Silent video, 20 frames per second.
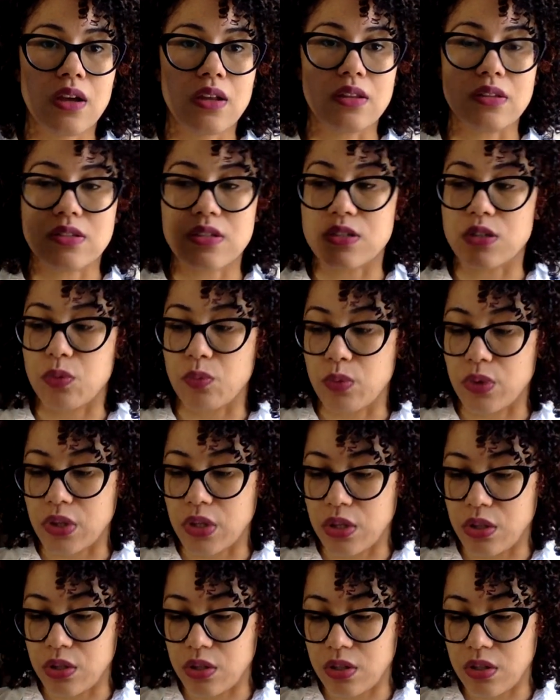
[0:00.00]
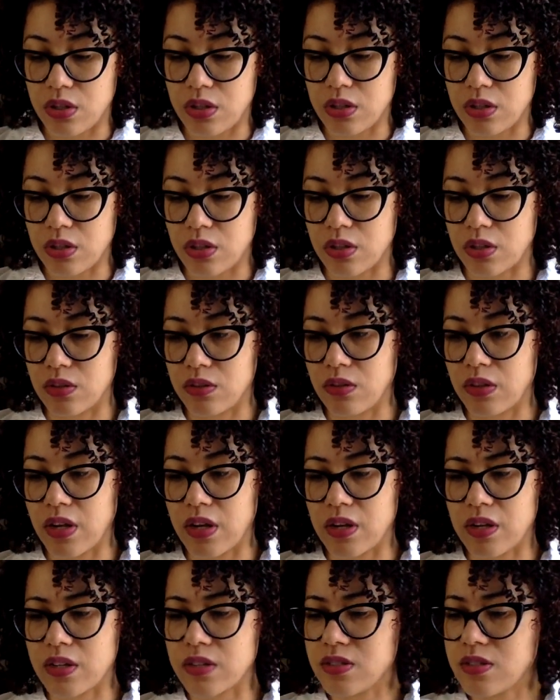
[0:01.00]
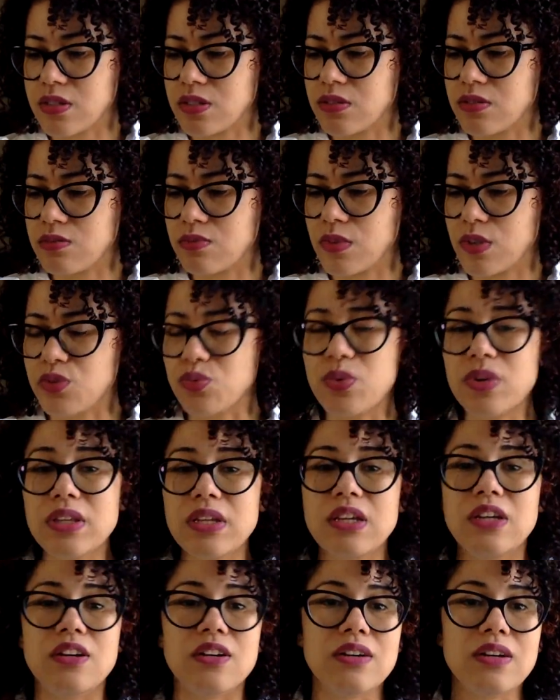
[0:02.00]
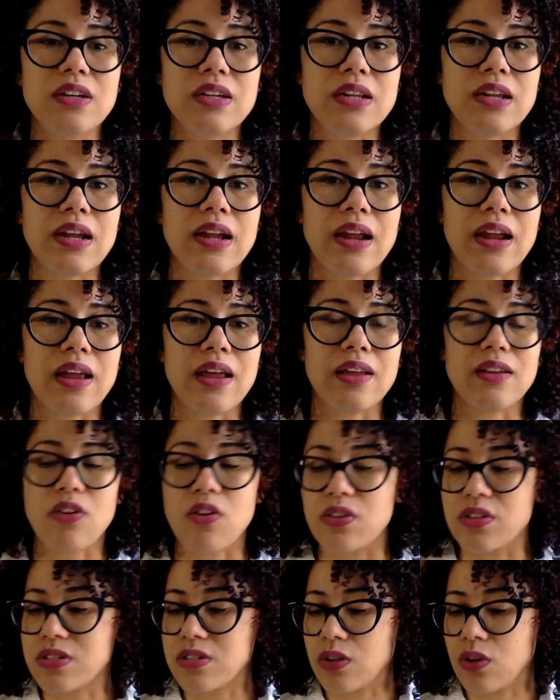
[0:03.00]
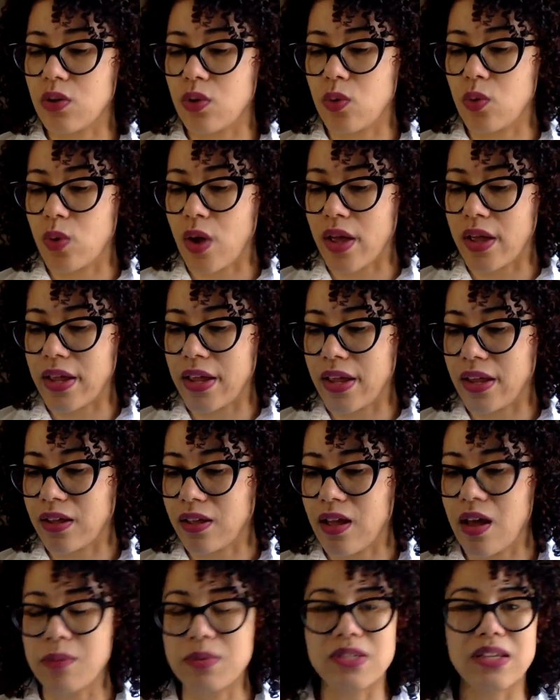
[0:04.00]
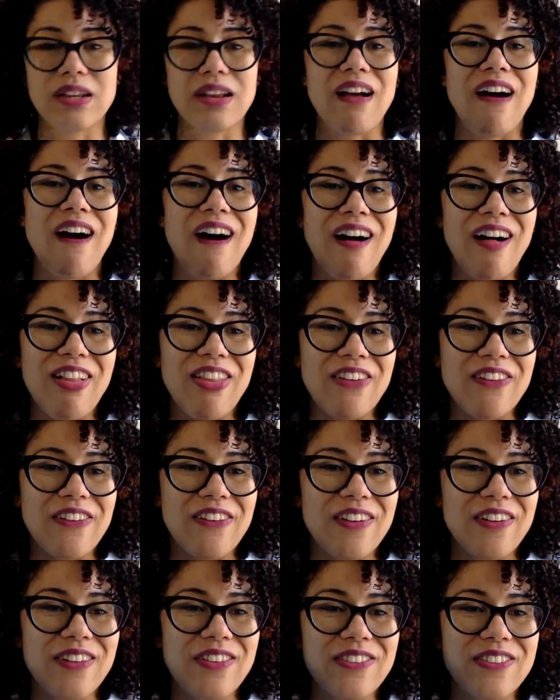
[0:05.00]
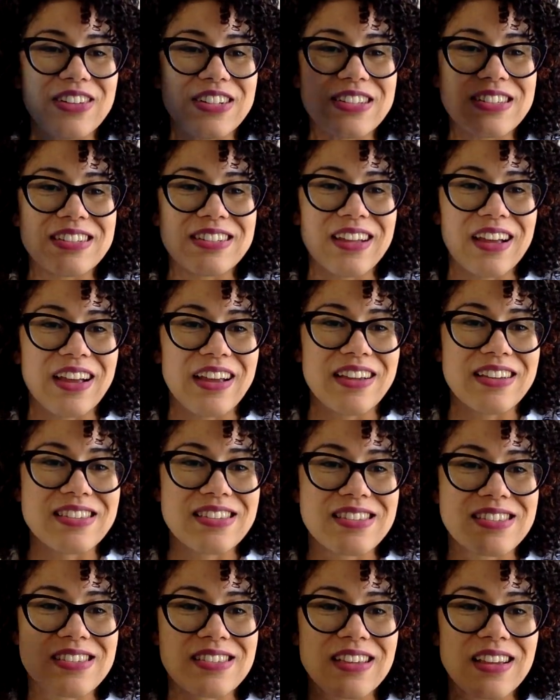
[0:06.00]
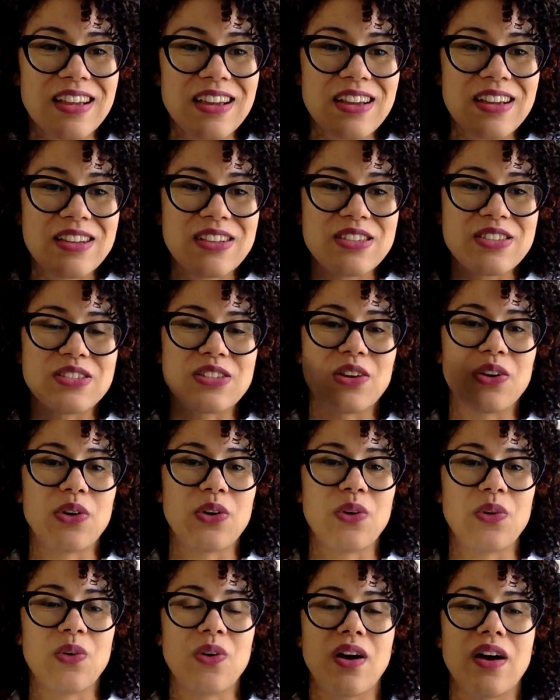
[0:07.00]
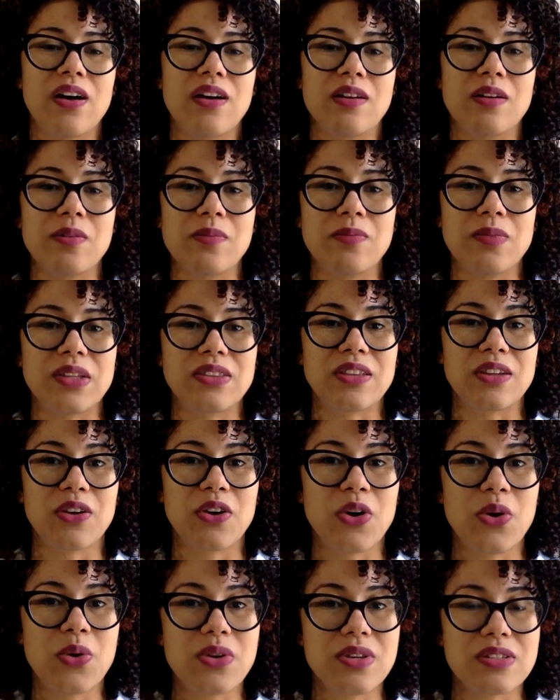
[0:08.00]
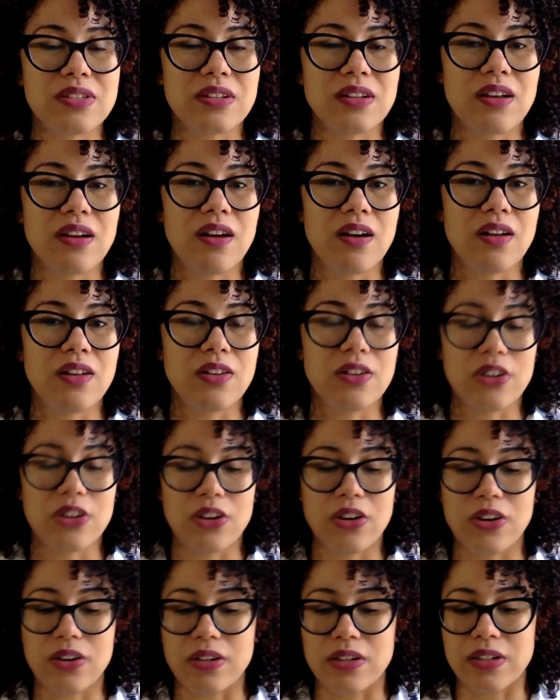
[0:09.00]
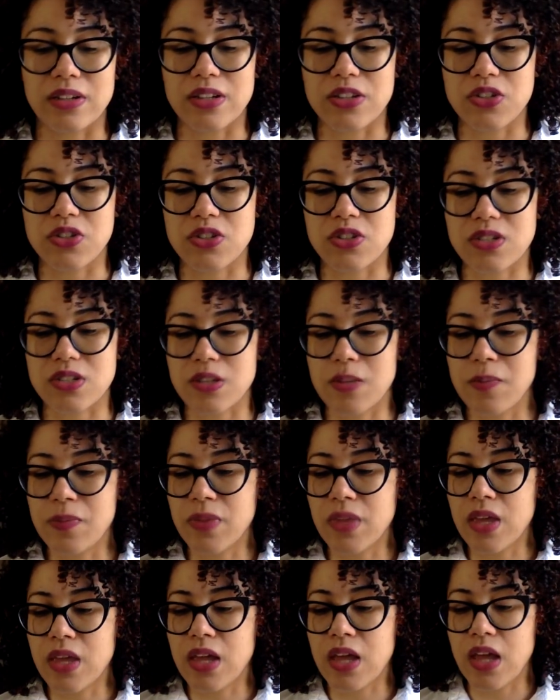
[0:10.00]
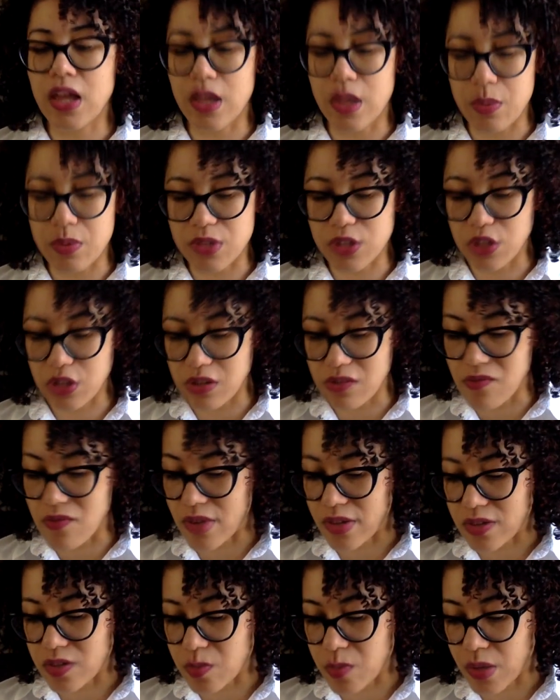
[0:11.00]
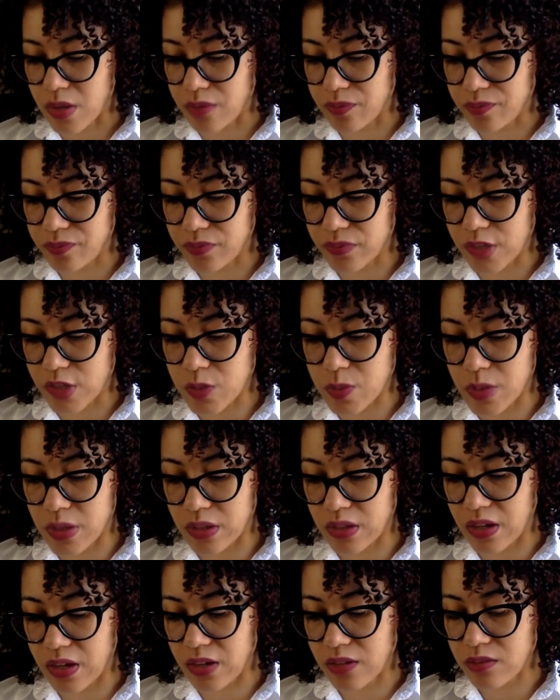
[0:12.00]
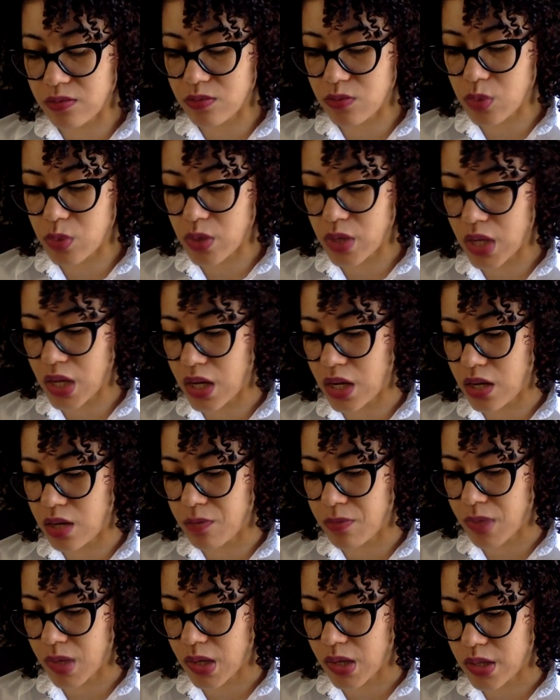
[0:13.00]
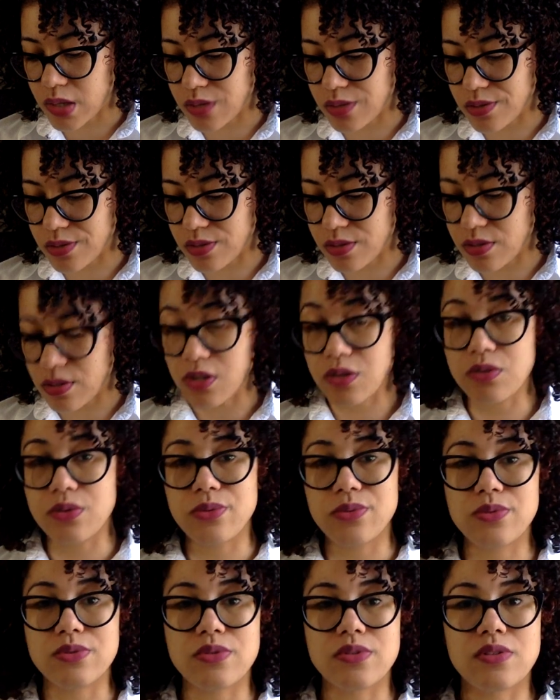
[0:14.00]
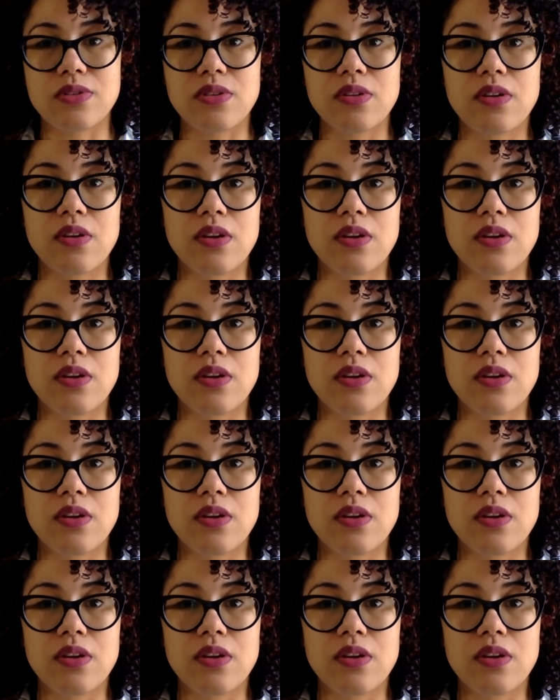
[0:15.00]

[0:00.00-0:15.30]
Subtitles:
This is a really good, and it's really good, and also it comes in color, which is nice. So like the code is in color, and it was a good investment. I spent like $20 used.